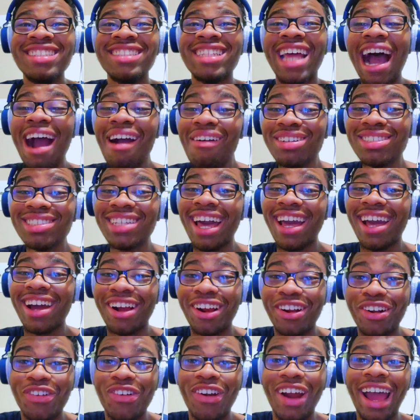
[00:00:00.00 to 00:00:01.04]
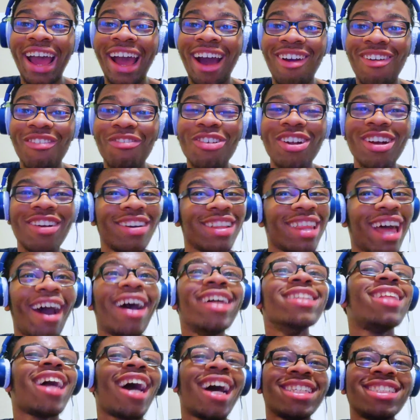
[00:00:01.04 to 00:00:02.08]
That was like a growl, bro.
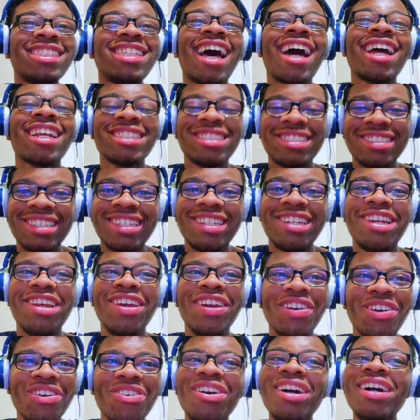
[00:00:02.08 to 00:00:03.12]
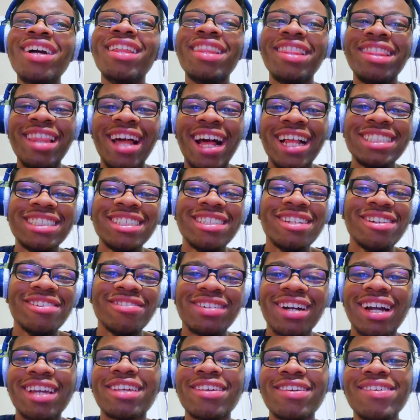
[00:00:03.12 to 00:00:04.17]
That's actually new. That's new.
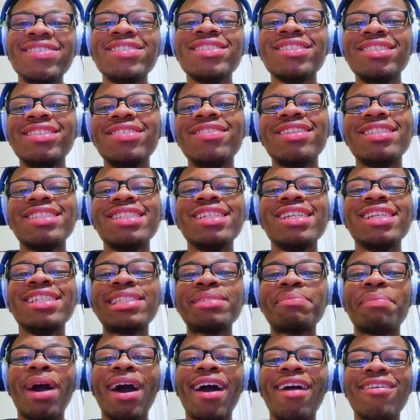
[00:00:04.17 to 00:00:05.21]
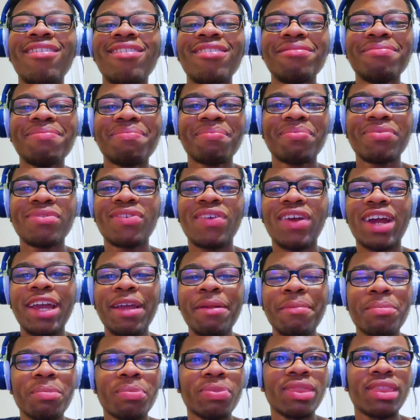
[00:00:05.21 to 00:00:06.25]
Like, usually you can see a smile,
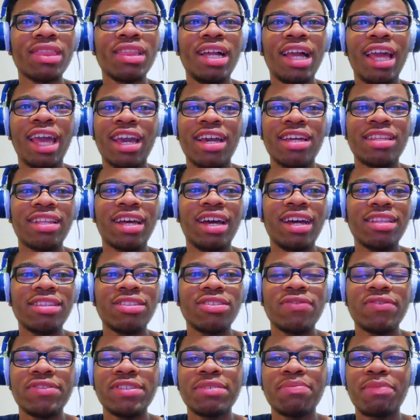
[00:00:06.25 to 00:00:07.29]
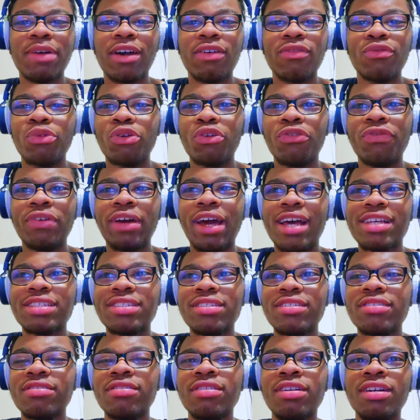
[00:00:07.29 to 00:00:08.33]
right? And that dude smiled real
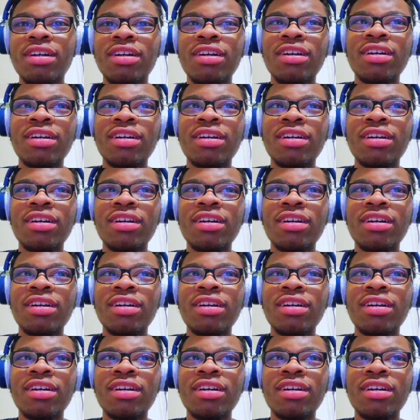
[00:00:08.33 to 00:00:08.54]
fast, too.